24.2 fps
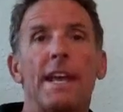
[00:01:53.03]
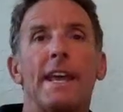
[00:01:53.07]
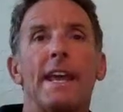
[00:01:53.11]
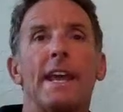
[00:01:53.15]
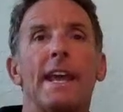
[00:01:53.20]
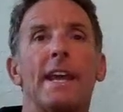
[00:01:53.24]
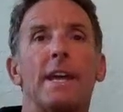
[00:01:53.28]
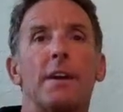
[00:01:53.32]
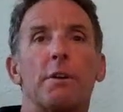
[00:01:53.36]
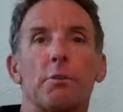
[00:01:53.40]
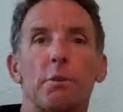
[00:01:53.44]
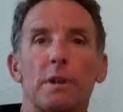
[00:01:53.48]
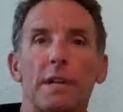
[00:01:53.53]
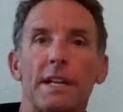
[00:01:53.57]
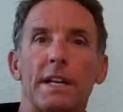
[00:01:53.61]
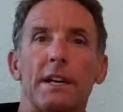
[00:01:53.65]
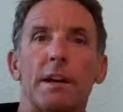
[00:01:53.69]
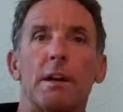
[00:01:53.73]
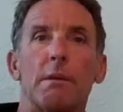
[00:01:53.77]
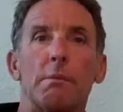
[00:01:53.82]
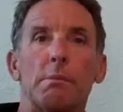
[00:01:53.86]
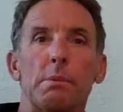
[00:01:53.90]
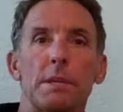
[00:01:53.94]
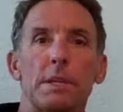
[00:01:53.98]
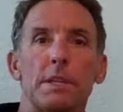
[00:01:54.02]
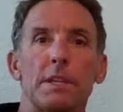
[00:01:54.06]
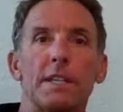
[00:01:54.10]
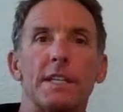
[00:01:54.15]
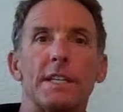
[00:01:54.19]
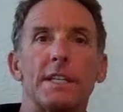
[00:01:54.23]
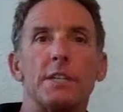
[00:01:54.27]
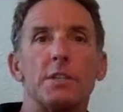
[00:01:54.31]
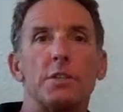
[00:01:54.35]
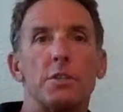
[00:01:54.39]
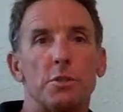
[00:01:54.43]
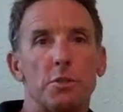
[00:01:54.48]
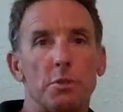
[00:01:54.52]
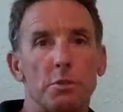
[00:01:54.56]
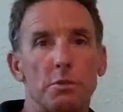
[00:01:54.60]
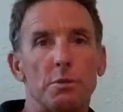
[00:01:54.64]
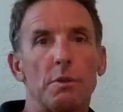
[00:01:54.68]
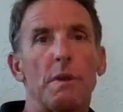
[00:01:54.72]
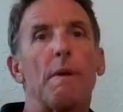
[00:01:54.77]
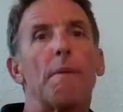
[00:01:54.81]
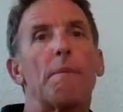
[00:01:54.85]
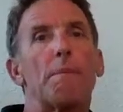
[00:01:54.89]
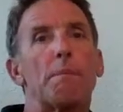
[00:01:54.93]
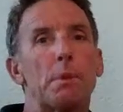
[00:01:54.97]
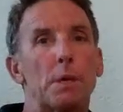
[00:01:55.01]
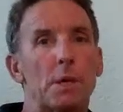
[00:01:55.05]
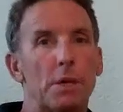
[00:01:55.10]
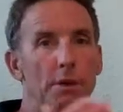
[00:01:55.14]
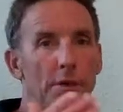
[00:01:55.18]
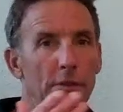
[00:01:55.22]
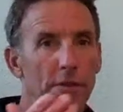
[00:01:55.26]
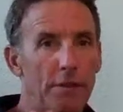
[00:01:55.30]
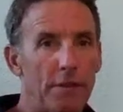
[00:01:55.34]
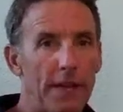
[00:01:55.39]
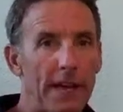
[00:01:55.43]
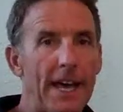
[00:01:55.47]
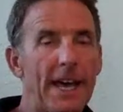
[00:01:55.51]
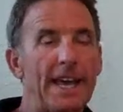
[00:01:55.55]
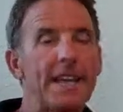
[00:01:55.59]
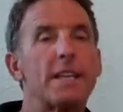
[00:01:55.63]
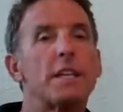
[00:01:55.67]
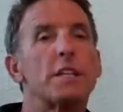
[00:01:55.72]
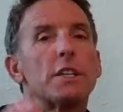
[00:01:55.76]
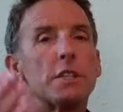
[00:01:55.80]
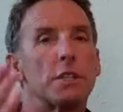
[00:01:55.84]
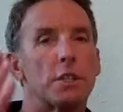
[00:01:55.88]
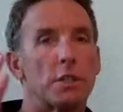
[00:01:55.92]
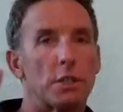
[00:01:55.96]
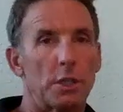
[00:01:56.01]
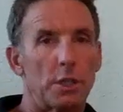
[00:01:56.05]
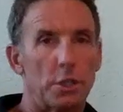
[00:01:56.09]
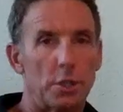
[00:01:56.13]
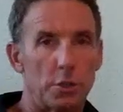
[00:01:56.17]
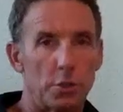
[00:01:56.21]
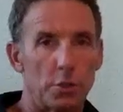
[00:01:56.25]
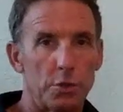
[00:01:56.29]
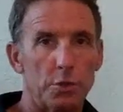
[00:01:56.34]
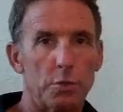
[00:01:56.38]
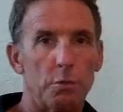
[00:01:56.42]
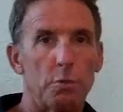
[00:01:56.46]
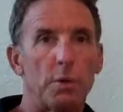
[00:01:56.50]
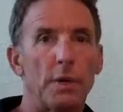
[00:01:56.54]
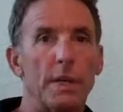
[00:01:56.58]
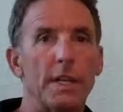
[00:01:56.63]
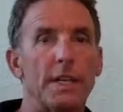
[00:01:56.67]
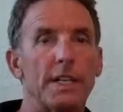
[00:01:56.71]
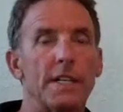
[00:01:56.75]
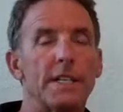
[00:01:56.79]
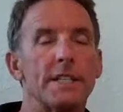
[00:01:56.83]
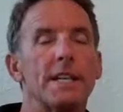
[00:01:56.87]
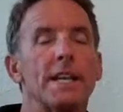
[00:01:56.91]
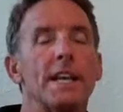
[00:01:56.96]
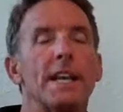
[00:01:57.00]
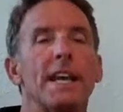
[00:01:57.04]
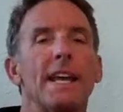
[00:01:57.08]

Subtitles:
and really our ability to burn fat, to lose weight,